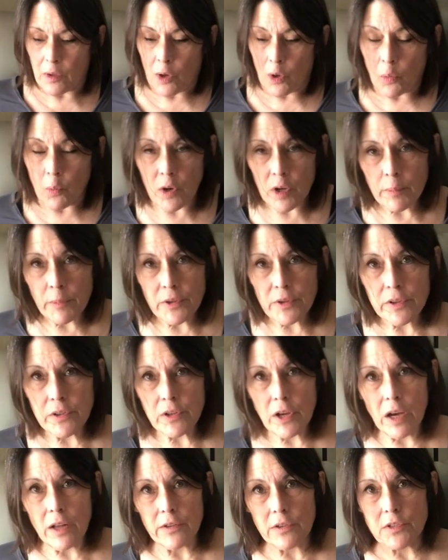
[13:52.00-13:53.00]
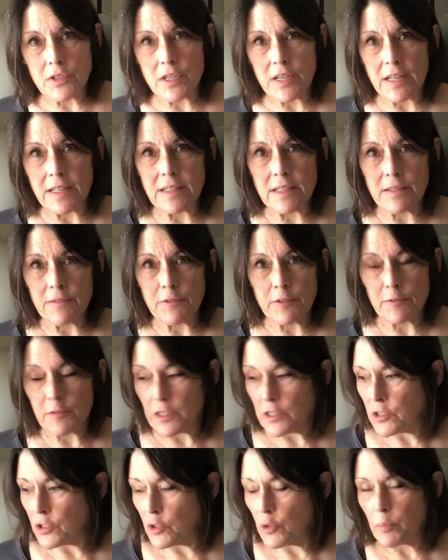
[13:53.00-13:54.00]
$1 million in
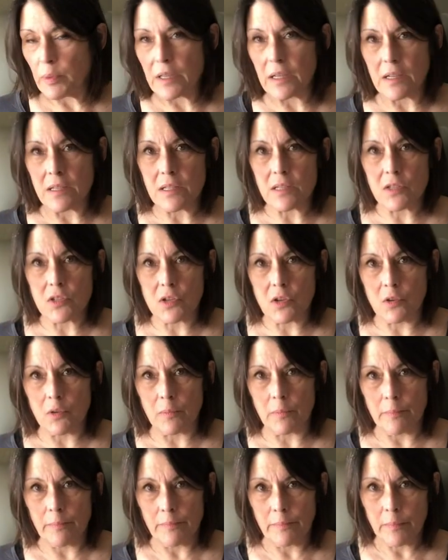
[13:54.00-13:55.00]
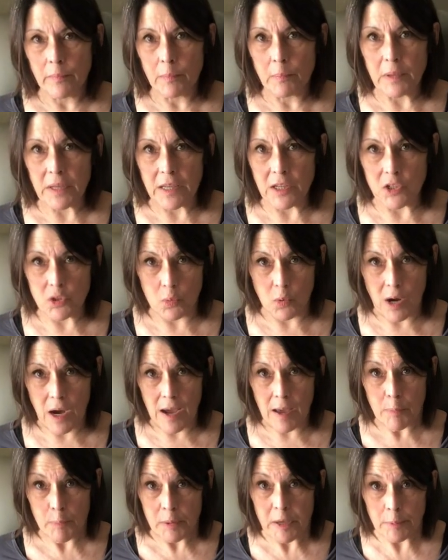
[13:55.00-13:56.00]
1852 because of soap. Because
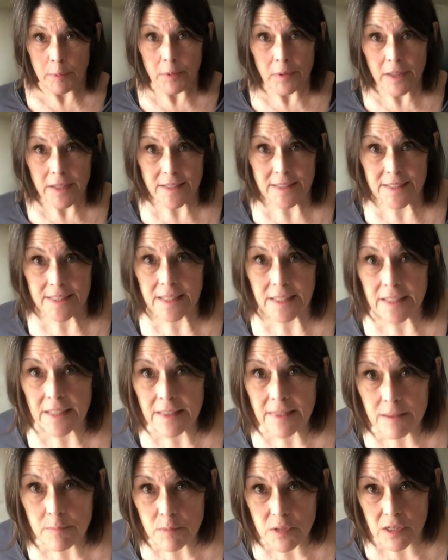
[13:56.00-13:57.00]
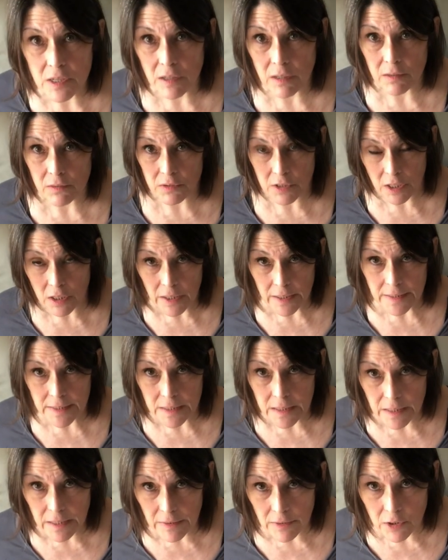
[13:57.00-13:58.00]
why? People like to clean themselves. They like to
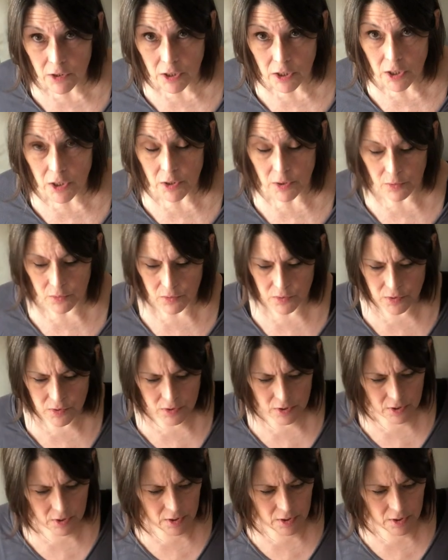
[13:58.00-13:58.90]
clean their clothes.